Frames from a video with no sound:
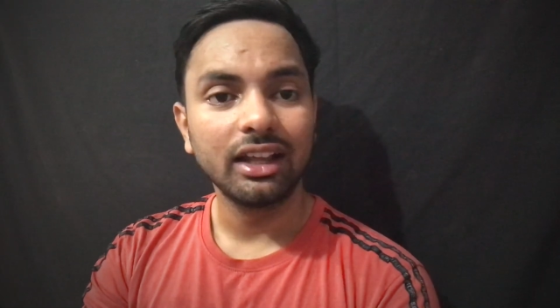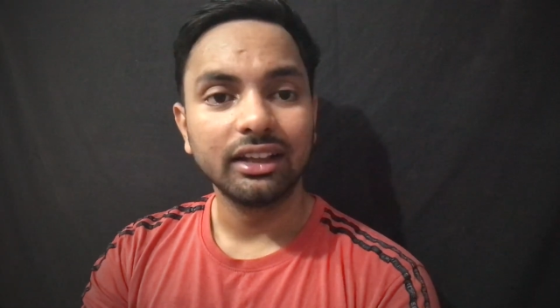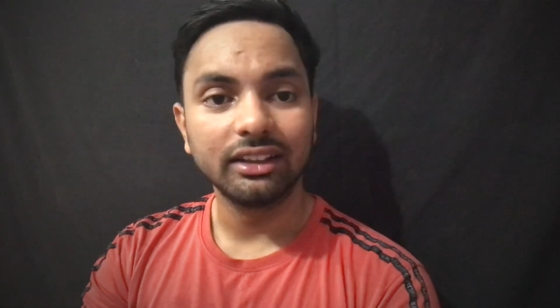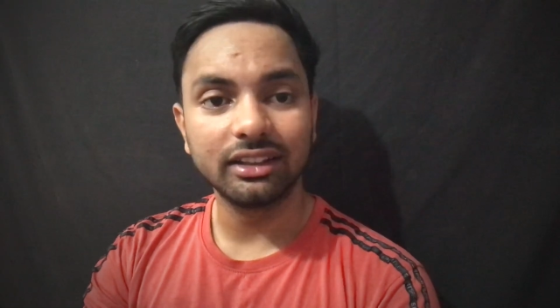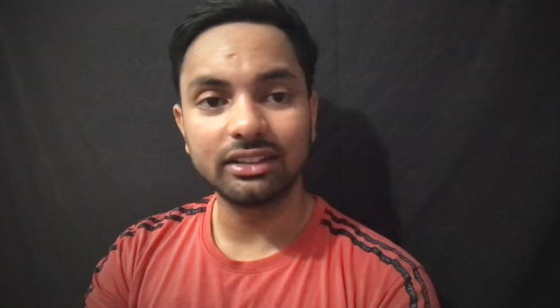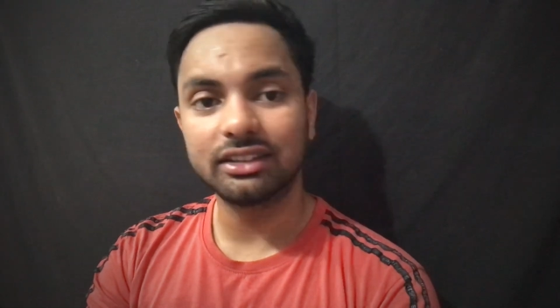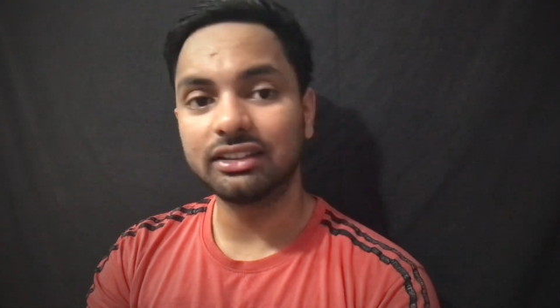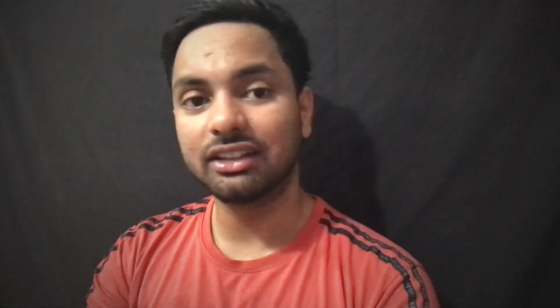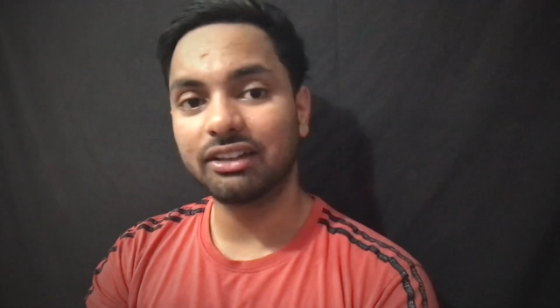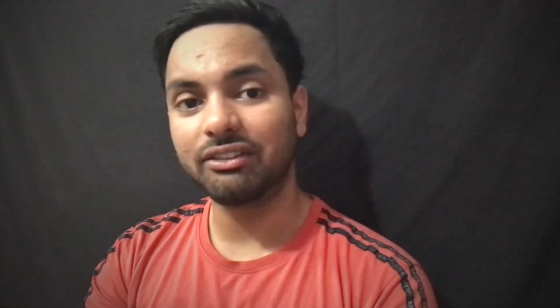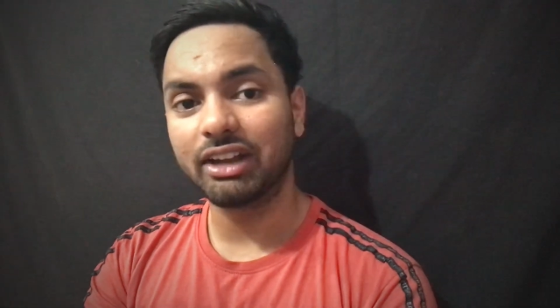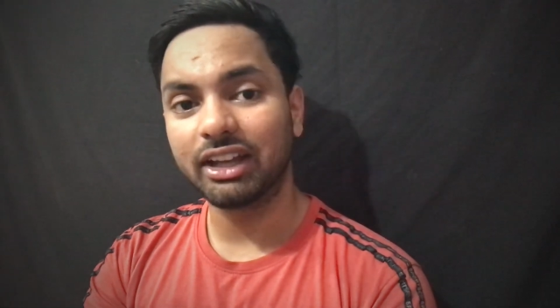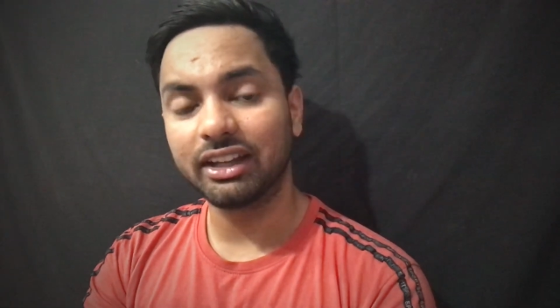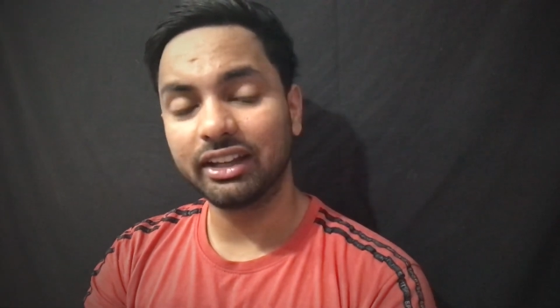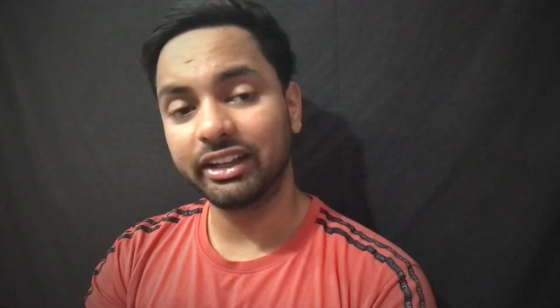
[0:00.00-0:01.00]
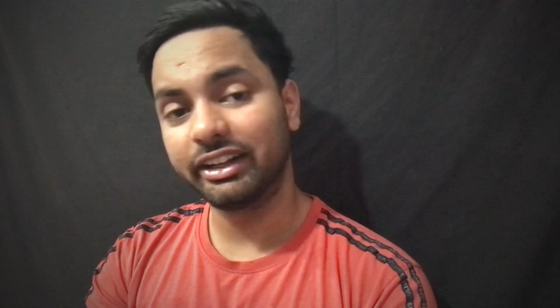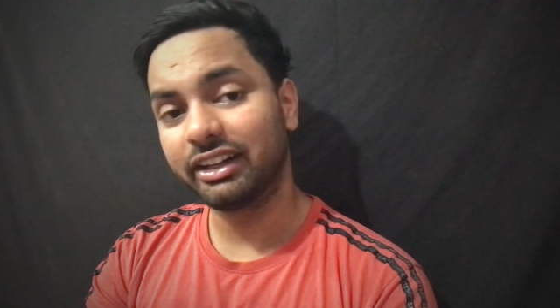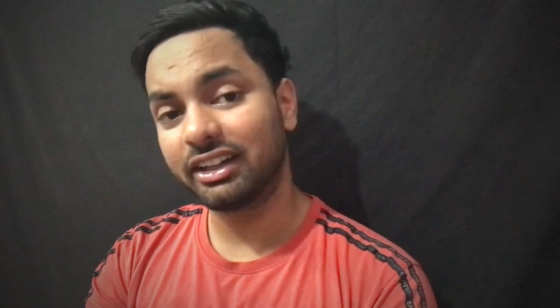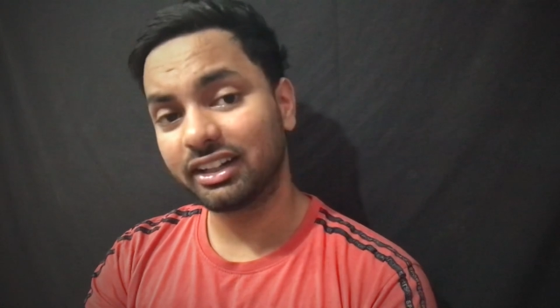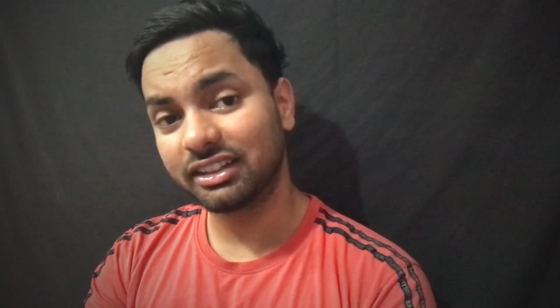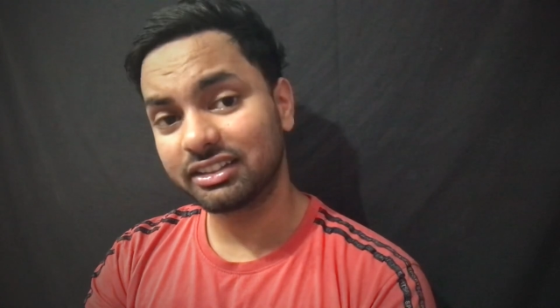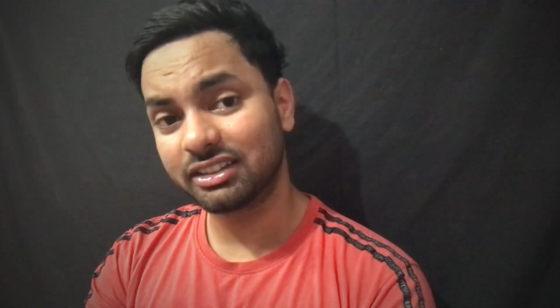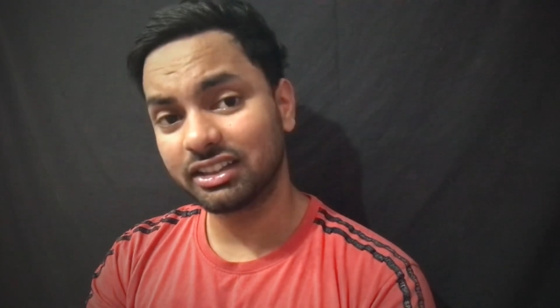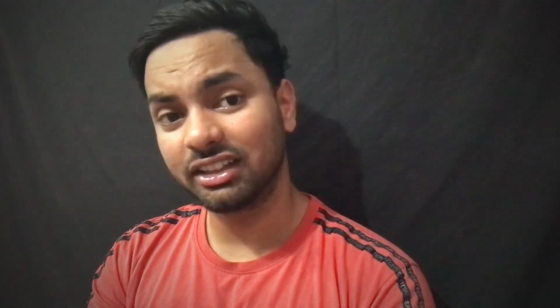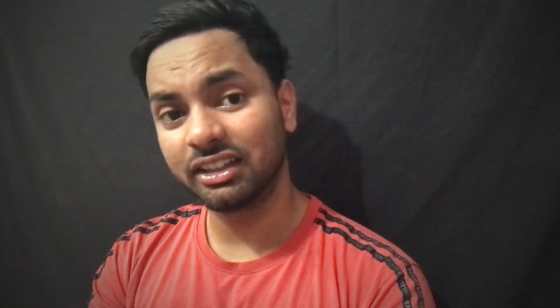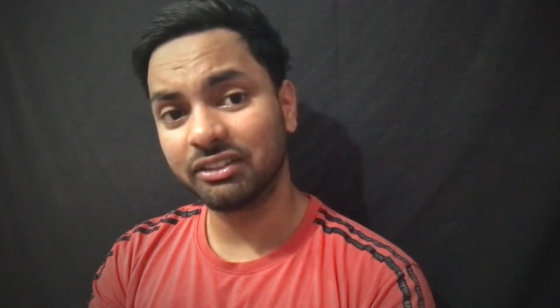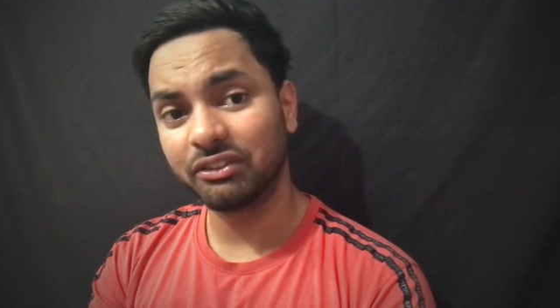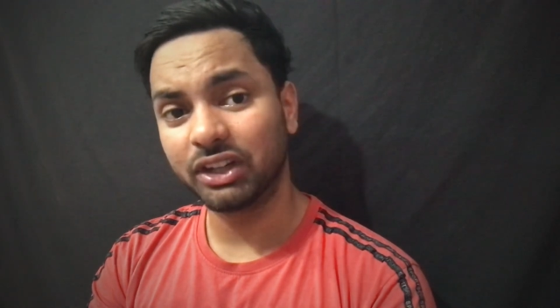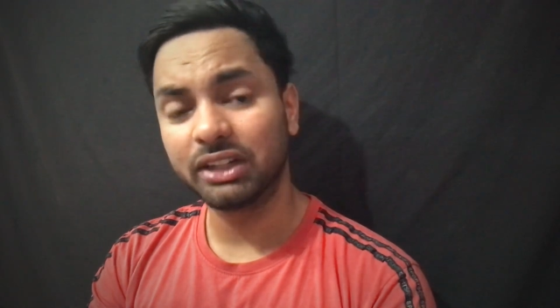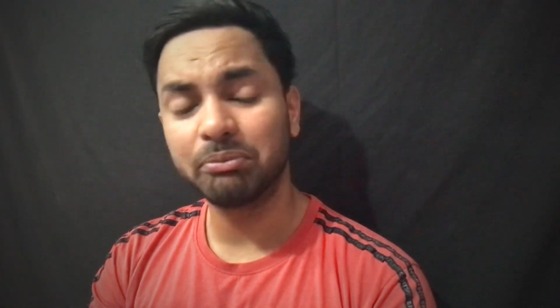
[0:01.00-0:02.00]
this is a very
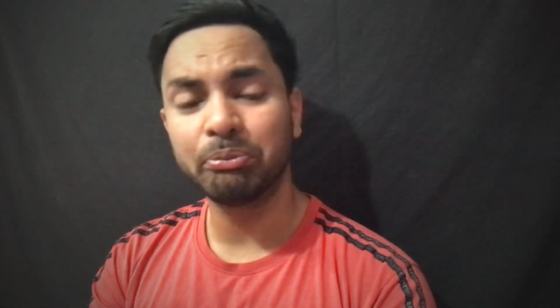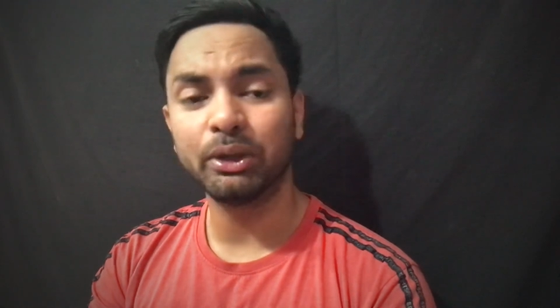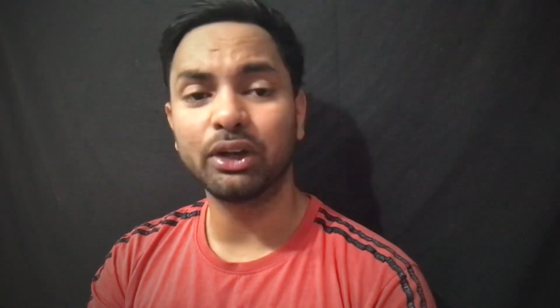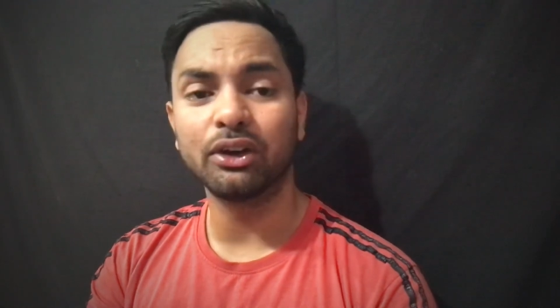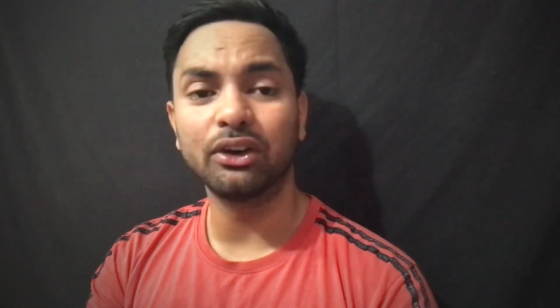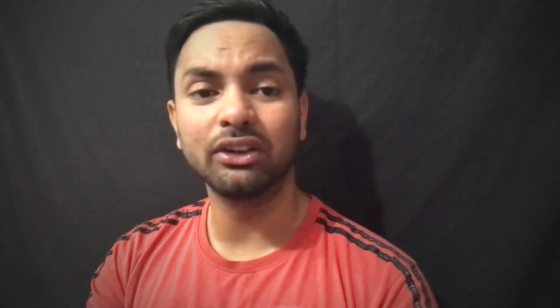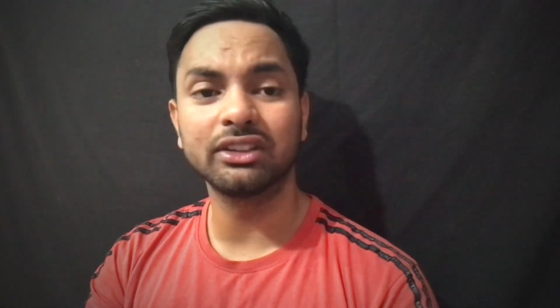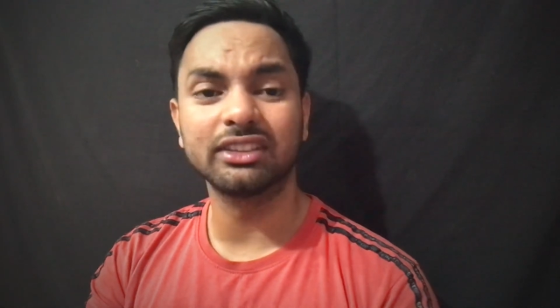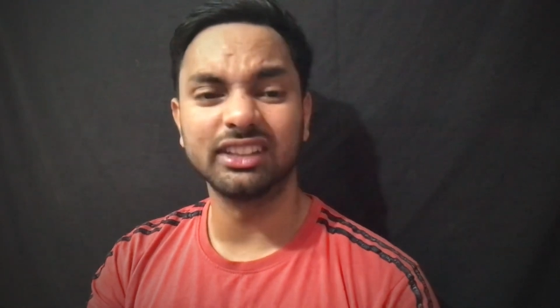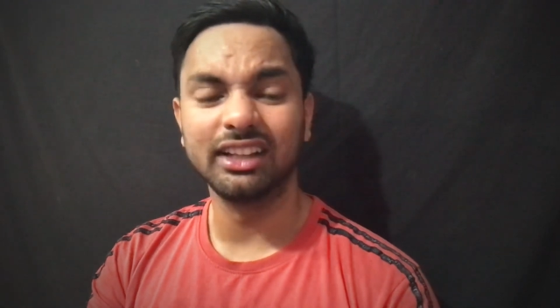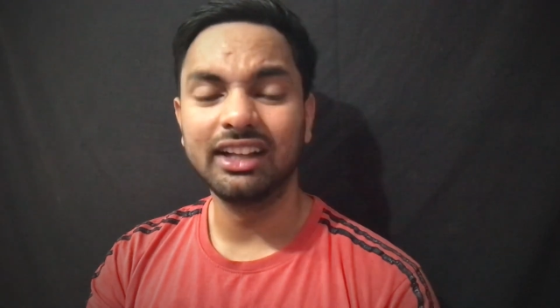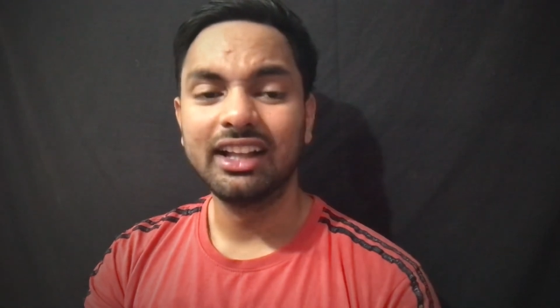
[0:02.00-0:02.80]
interesting one, because